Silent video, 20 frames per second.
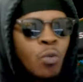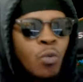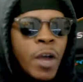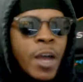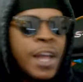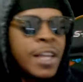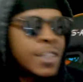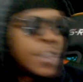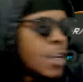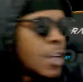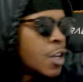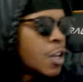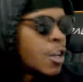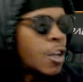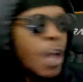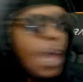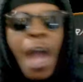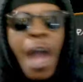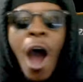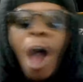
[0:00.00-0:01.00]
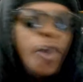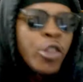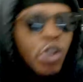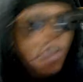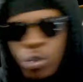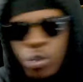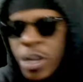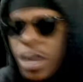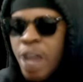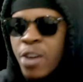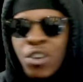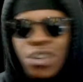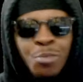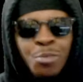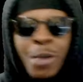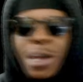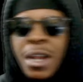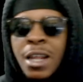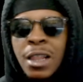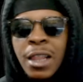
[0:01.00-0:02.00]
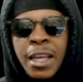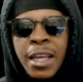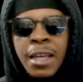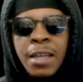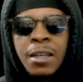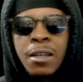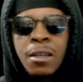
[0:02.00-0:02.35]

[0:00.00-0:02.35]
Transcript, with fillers: ways. Other creators made it lit.